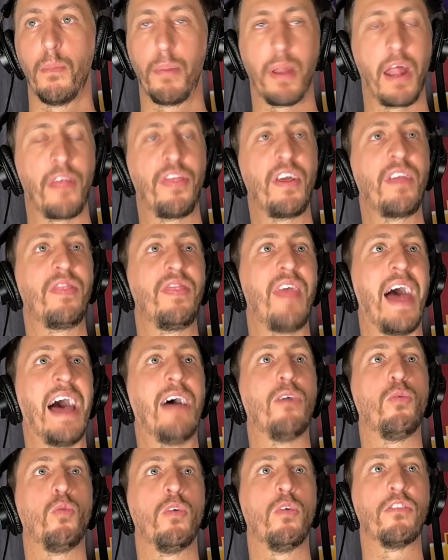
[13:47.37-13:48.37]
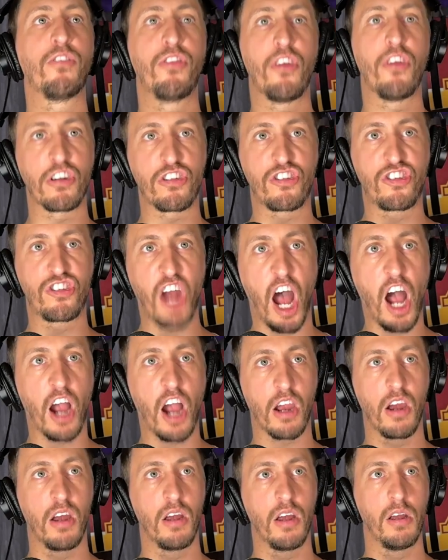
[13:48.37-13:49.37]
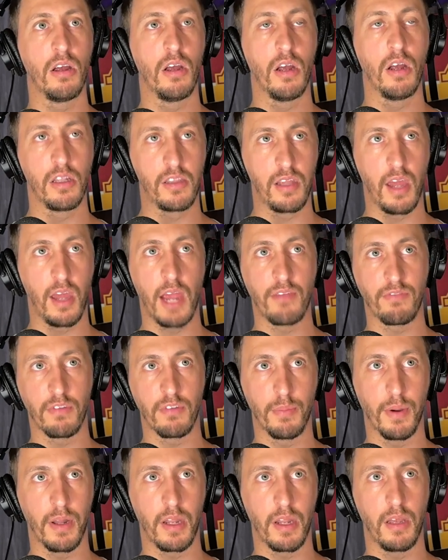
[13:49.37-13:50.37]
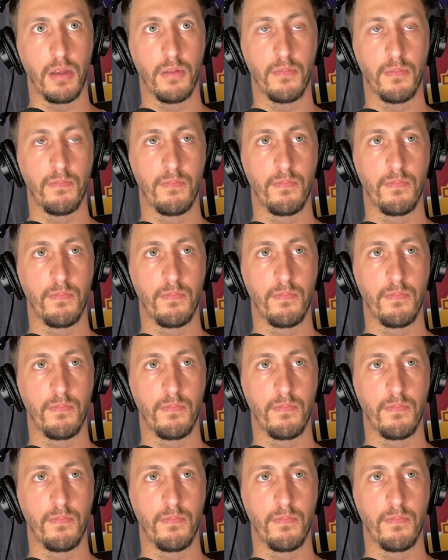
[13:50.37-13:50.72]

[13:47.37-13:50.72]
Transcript: But I think that was the shock to everybody.